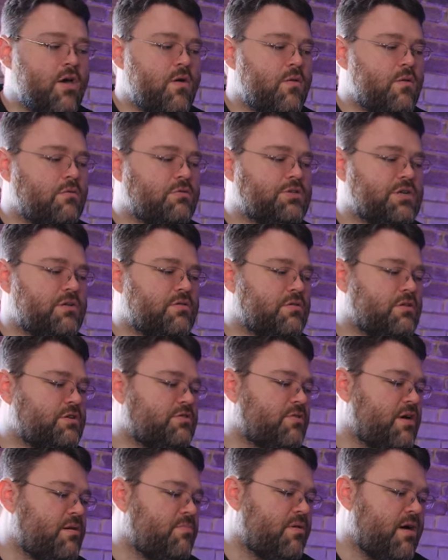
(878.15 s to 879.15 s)
We will generally
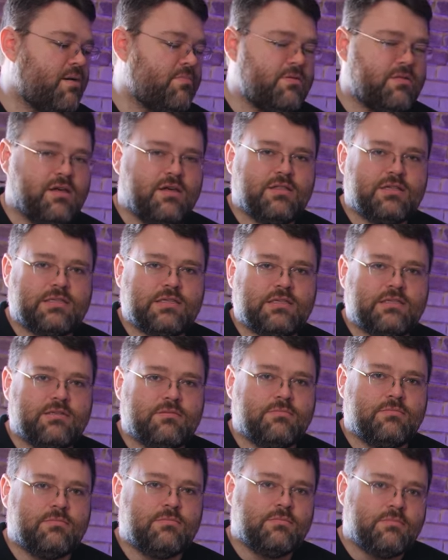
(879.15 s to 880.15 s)
try to populate the
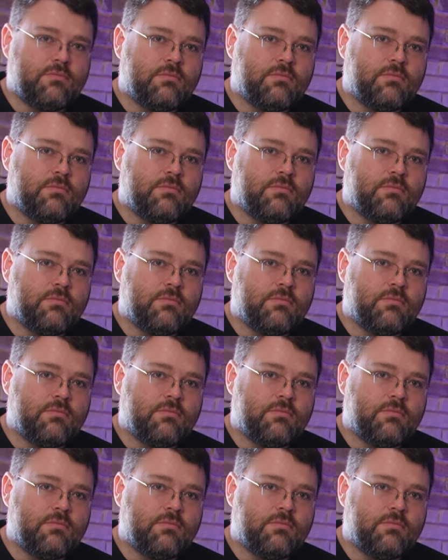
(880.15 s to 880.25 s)
system